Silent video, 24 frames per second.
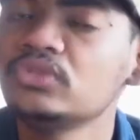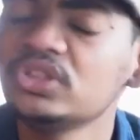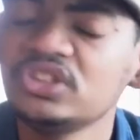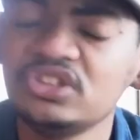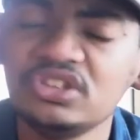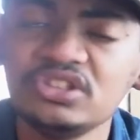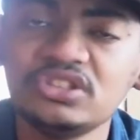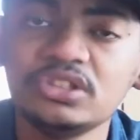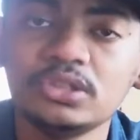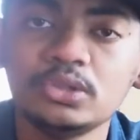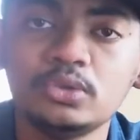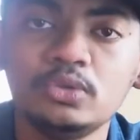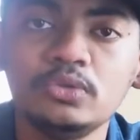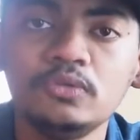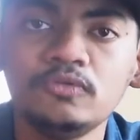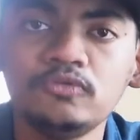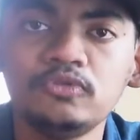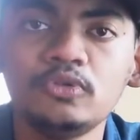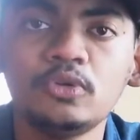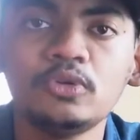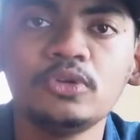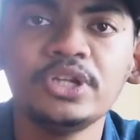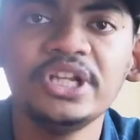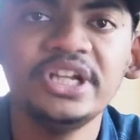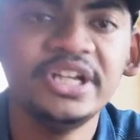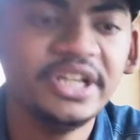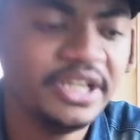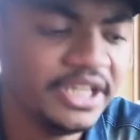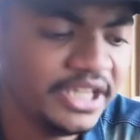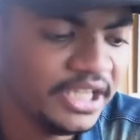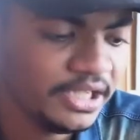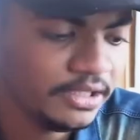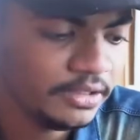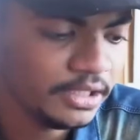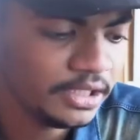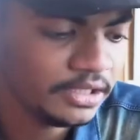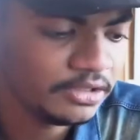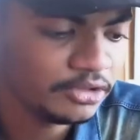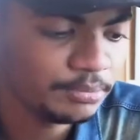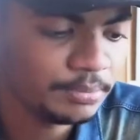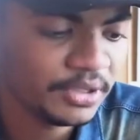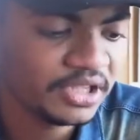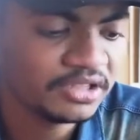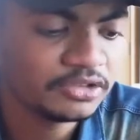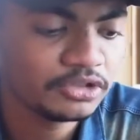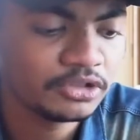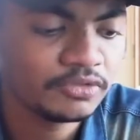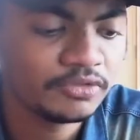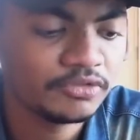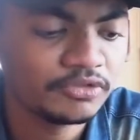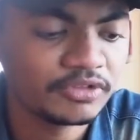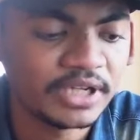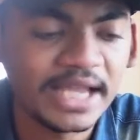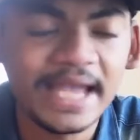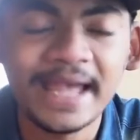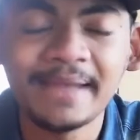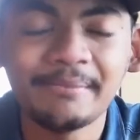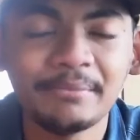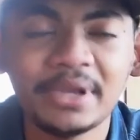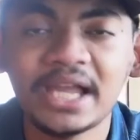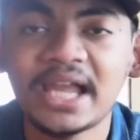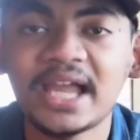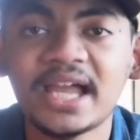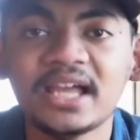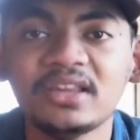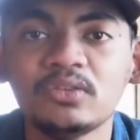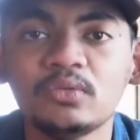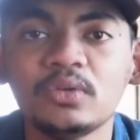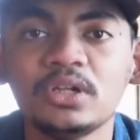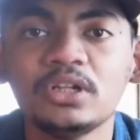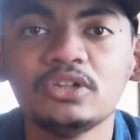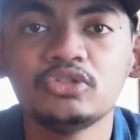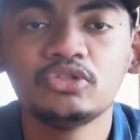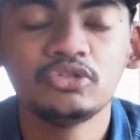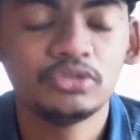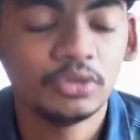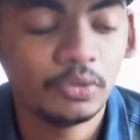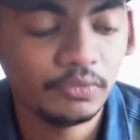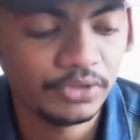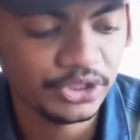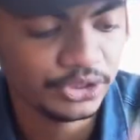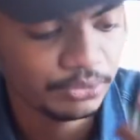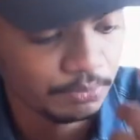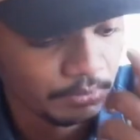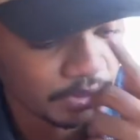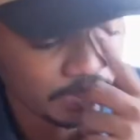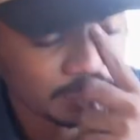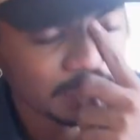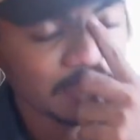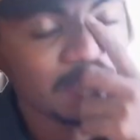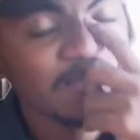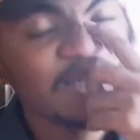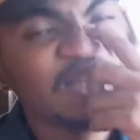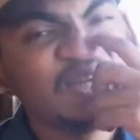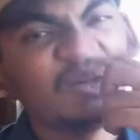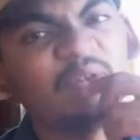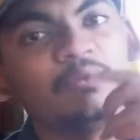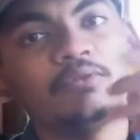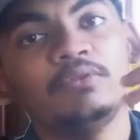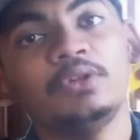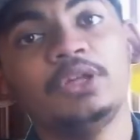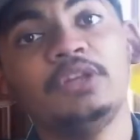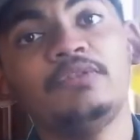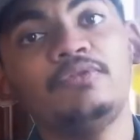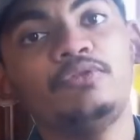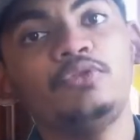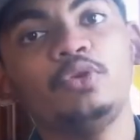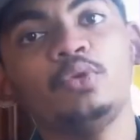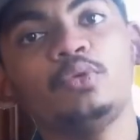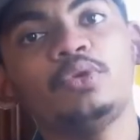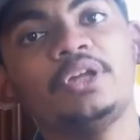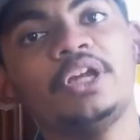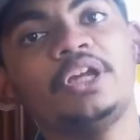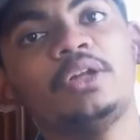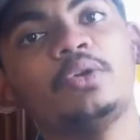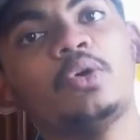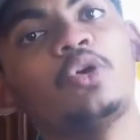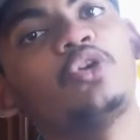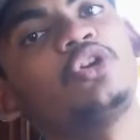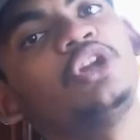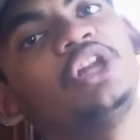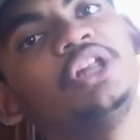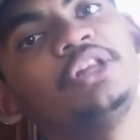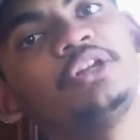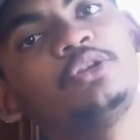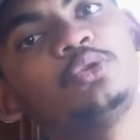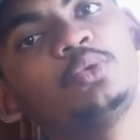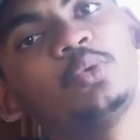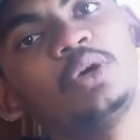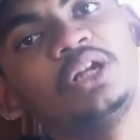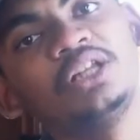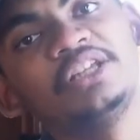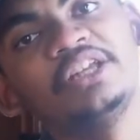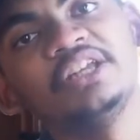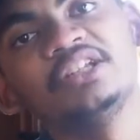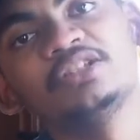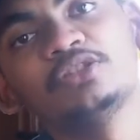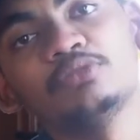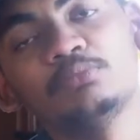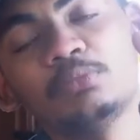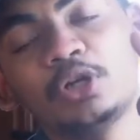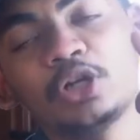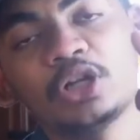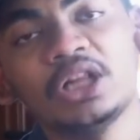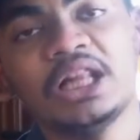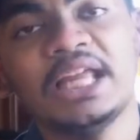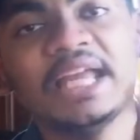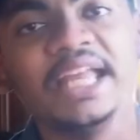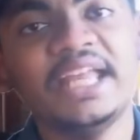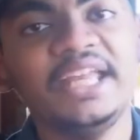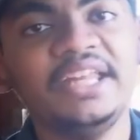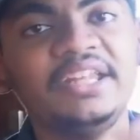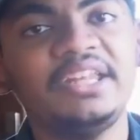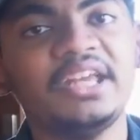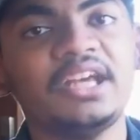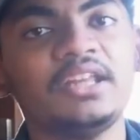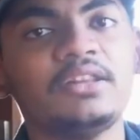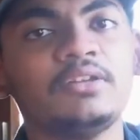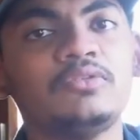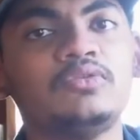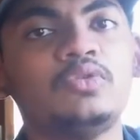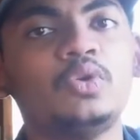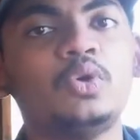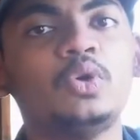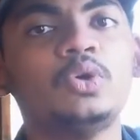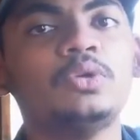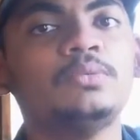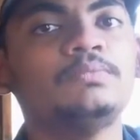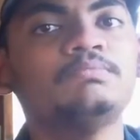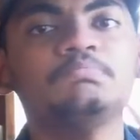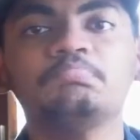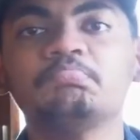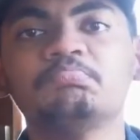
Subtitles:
This is a good phone indeed in specs of RAM as well as storage, but if you get only the 12 gigs of model 8 and the 4,